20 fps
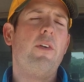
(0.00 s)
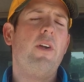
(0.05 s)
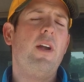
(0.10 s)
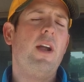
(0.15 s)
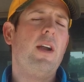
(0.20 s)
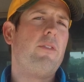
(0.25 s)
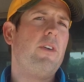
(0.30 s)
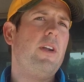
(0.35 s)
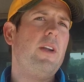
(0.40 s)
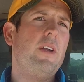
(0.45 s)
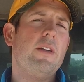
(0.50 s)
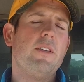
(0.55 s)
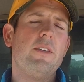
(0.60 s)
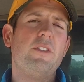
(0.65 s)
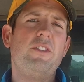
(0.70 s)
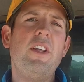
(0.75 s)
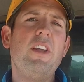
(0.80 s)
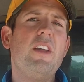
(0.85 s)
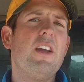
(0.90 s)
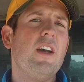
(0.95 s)
every
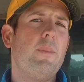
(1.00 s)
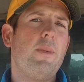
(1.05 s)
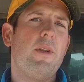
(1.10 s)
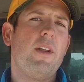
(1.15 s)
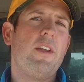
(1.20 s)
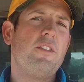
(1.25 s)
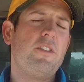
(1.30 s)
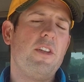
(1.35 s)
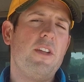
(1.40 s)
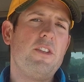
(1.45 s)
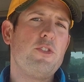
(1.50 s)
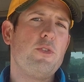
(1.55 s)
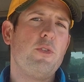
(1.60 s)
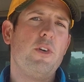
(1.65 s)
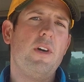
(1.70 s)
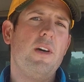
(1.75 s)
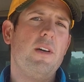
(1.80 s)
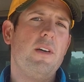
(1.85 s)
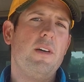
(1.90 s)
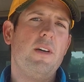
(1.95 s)
seed company can send you
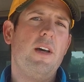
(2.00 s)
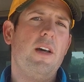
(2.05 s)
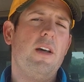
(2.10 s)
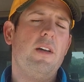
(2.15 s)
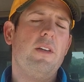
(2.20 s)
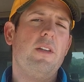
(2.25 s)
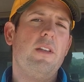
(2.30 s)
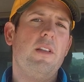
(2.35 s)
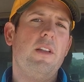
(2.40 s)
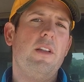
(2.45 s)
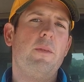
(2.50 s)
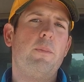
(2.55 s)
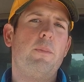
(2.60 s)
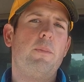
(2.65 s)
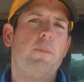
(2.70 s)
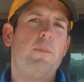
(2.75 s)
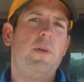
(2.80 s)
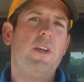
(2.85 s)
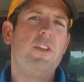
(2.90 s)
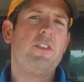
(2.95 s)
a
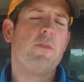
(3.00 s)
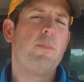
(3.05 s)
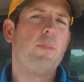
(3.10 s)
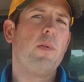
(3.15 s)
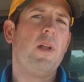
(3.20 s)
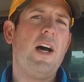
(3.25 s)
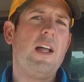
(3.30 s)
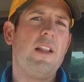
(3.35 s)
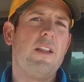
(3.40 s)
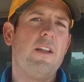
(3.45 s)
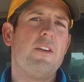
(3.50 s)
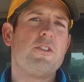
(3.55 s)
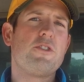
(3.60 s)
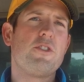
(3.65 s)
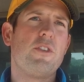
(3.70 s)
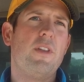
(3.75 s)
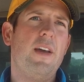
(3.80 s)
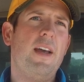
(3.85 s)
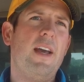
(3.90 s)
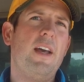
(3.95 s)
piece of plot
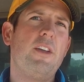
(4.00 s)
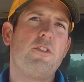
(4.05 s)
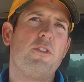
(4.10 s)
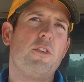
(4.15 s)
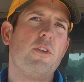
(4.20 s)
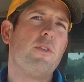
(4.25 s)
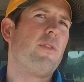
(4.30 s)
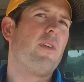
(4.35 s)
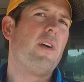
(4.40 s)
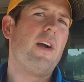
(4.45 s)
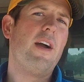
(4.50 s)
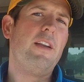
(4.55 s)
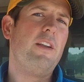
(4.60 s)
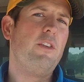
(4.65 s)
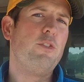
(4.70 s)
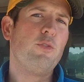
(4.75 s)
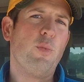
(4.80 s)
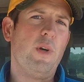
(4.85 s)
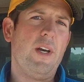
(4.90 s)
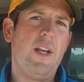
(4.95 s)
literature that has their
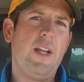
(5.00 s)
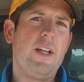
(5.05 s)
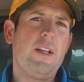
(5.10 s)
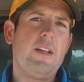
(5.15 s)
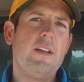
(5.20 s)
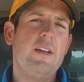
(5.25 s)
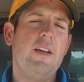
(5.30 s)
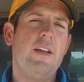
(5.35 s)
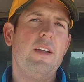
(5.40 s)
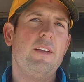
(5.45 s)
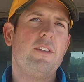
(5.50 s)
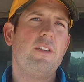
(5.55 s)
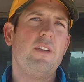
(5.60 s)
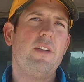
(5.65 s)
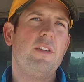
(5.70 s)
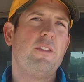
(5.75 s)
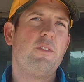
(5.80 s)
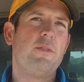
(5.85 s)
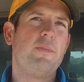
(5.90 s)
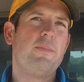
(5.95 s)
varieties winning.
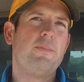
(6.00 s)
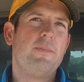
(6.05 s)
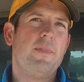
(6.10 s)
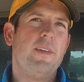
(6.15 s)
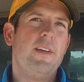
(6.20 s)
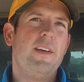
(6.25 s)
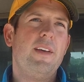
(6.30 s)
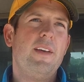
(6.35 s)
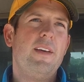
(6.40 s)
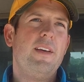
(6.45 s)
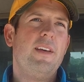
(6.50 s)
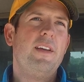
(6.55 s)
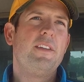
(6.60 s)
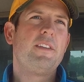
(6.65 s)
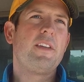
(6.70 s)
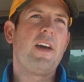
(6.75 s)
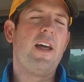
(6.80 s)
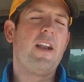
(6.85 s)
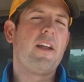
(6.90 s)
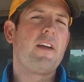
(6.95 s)
It's
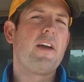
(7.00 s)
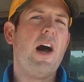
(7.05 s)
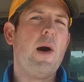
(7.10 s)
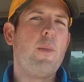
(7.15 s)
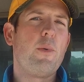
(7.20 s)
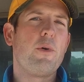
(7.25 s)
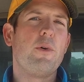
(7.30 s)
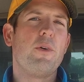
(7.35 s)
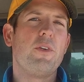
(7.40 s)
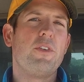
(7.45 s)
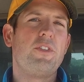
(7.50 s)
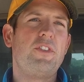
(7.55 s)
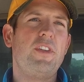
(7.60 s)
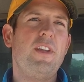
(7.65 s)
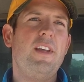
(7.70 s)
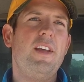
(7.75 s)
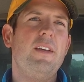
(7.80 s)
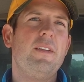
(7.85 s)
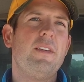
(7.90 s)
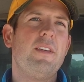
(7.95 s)
kind of comical to
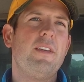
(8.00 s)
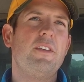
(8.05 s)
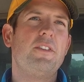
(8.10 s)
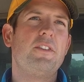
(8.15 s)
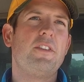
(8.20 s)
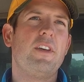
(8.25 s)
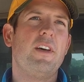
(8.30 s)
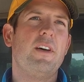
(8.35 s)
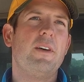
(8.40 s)
see, because